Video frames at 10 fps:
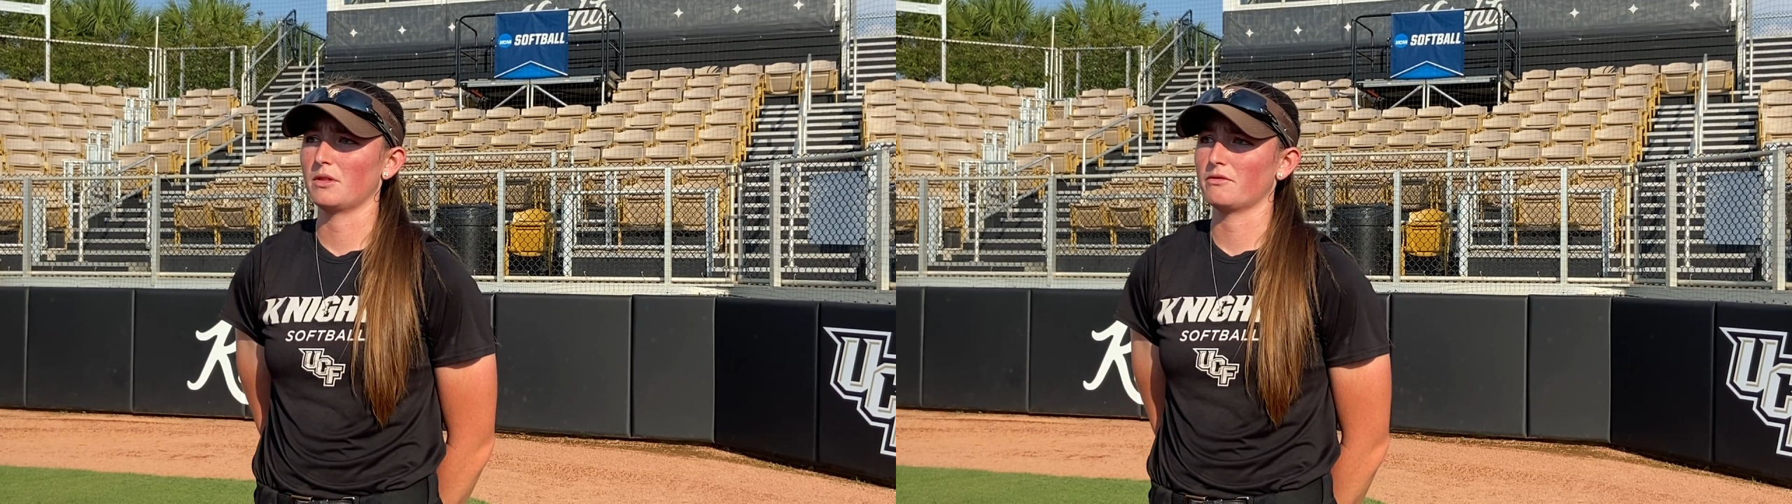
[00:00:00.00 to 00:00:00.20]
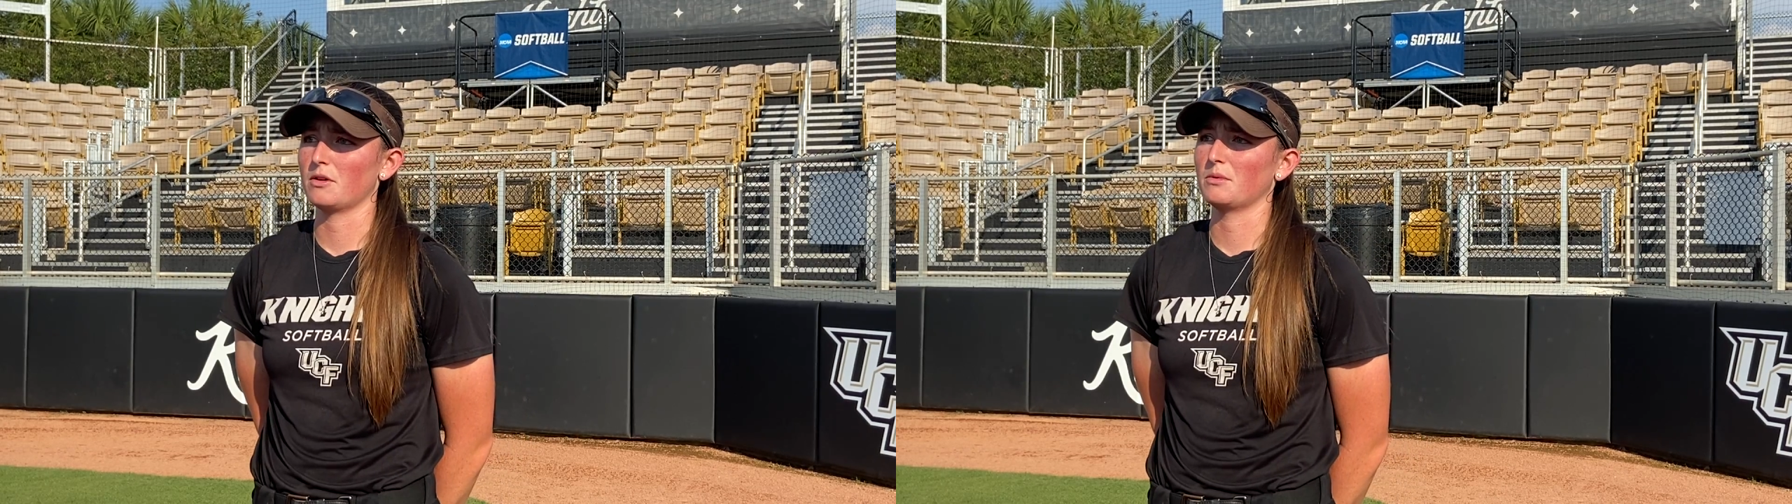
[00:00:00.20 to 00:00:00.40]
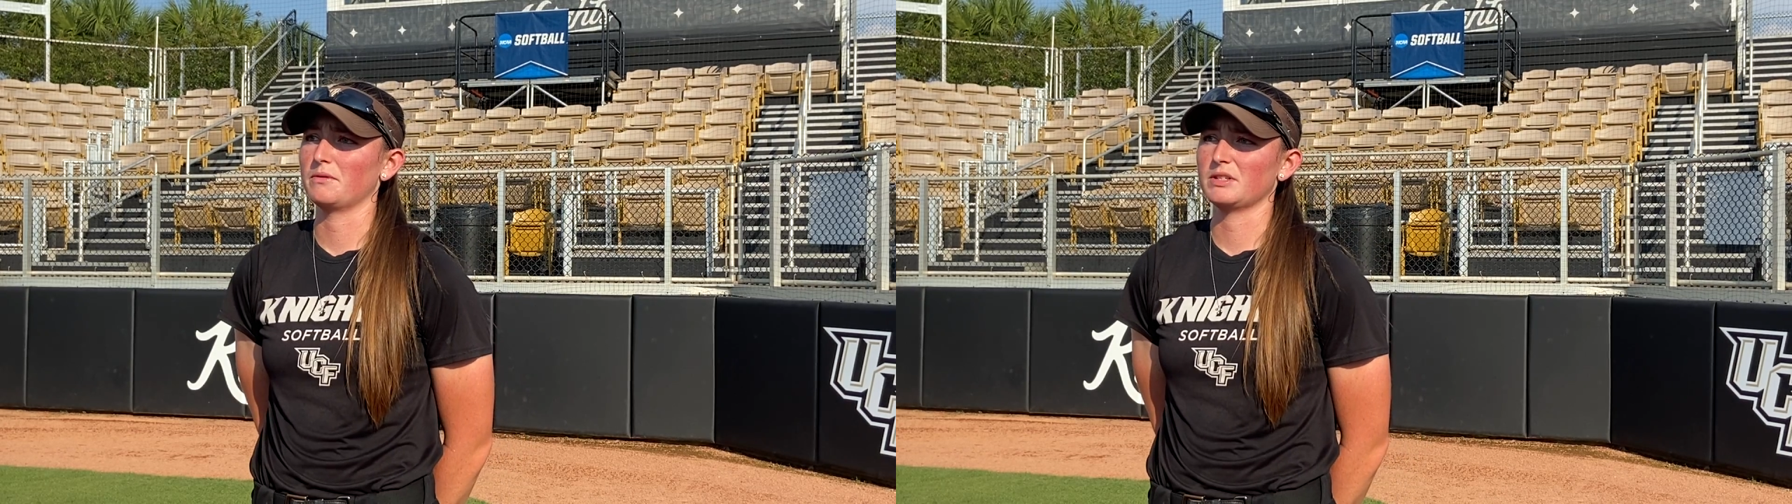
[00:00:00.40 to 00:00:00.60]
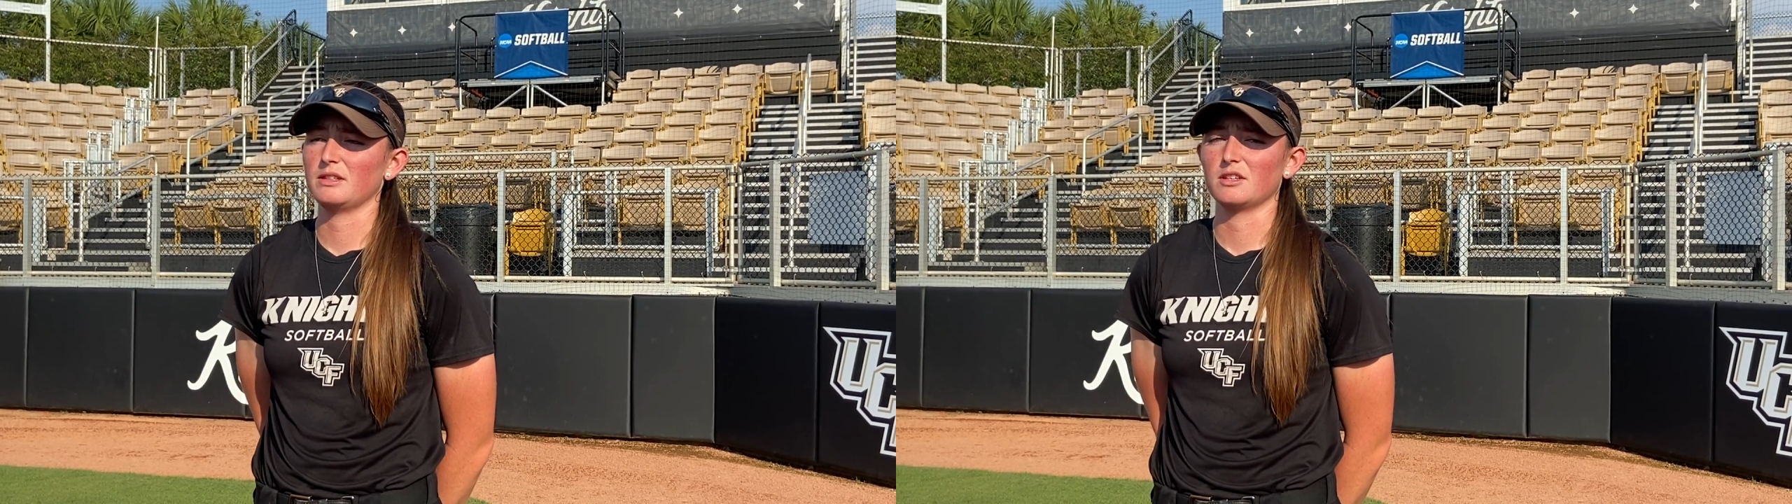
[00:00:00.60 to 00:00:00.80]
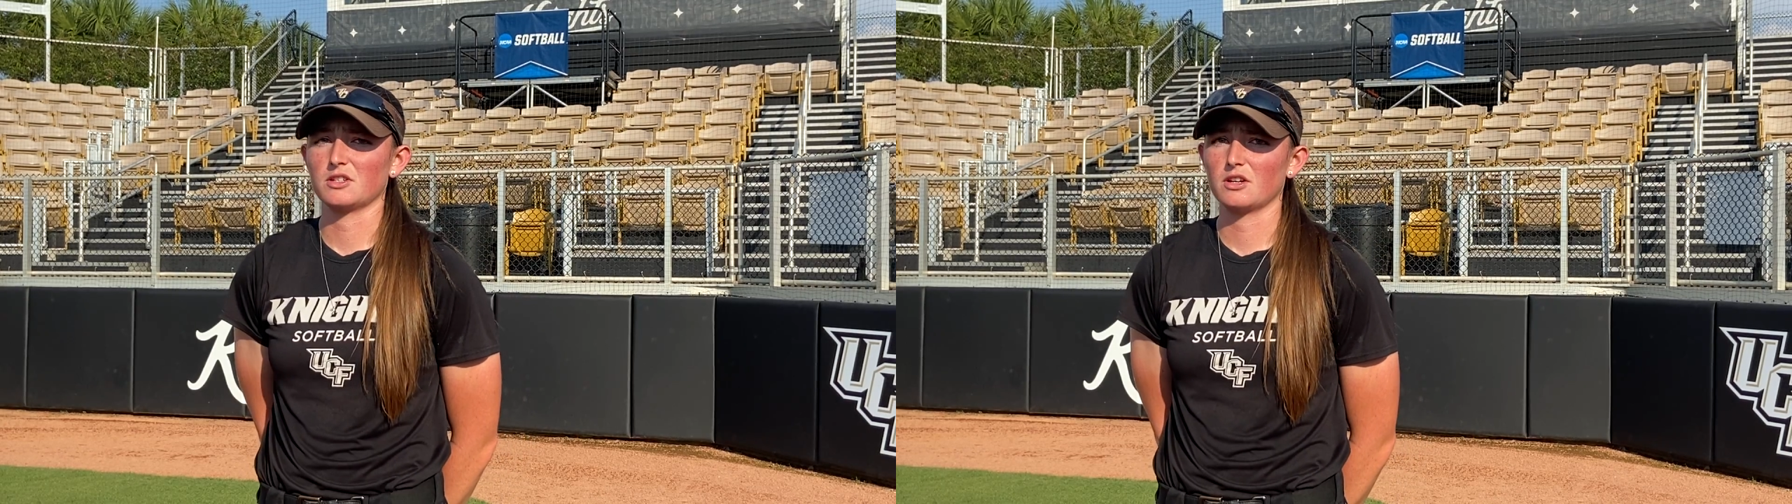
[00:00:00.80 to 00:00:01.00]
the film we've seen
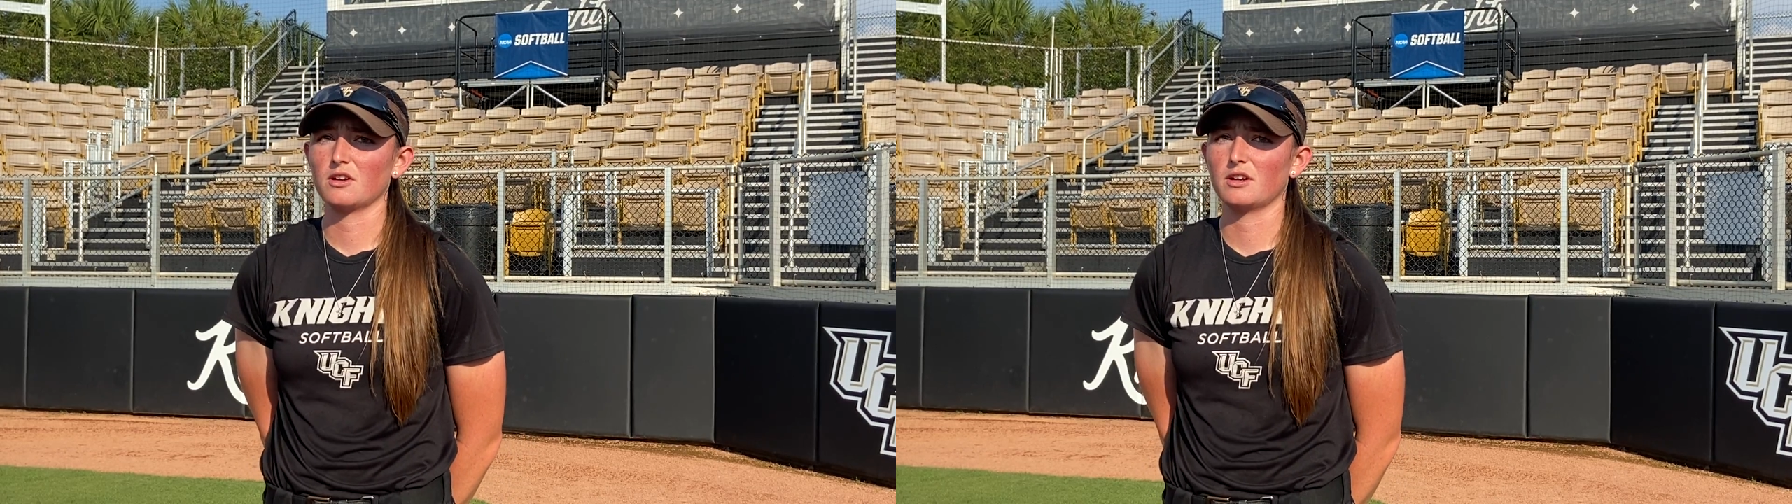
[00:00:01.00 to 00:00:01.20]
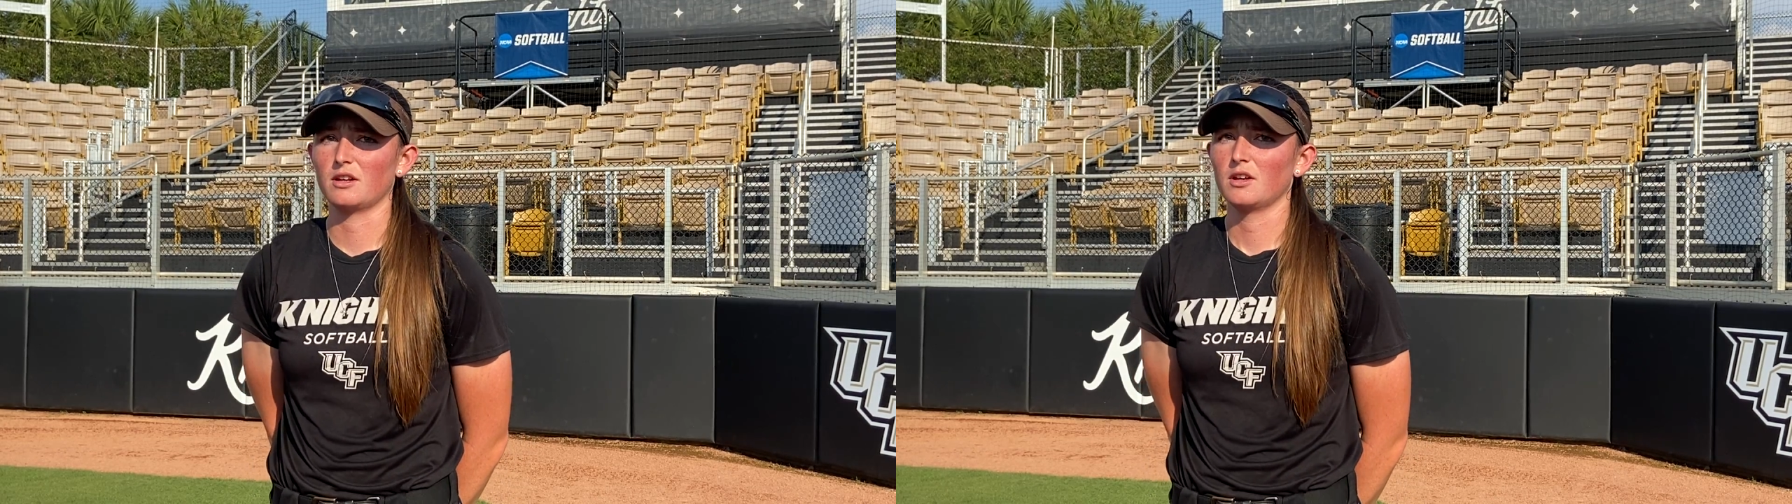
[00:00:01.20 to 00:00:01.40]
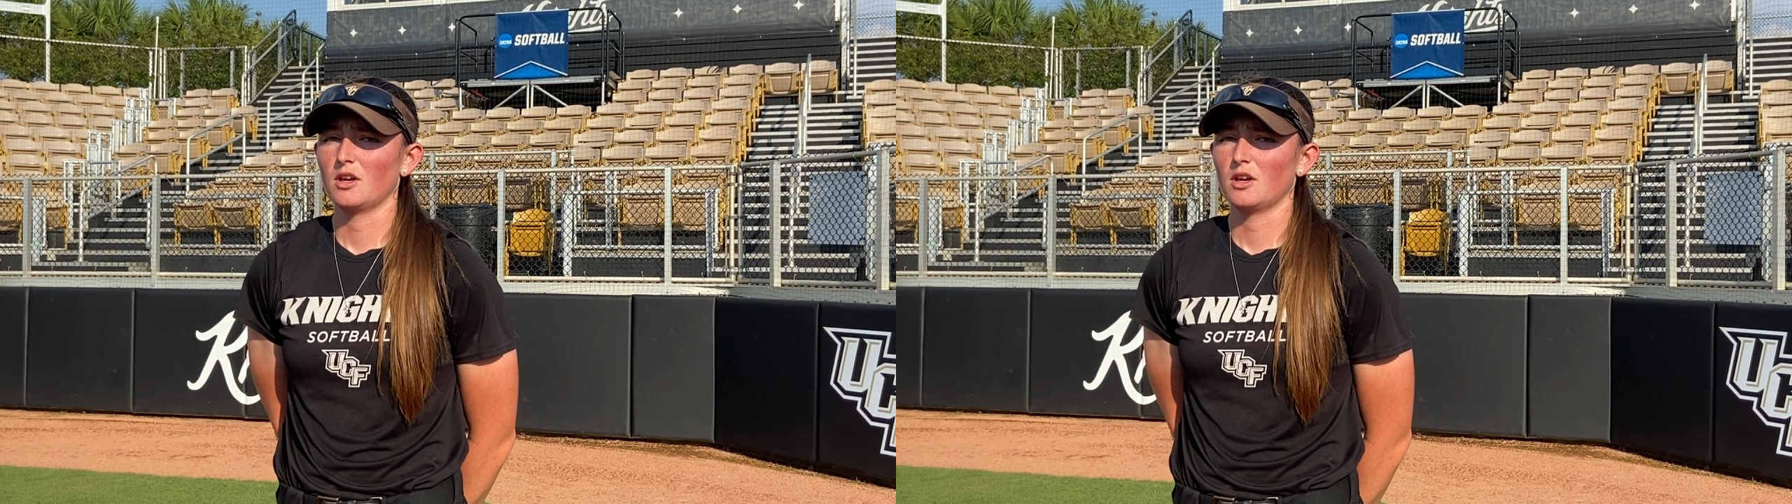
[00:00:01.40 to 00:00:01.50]
this year and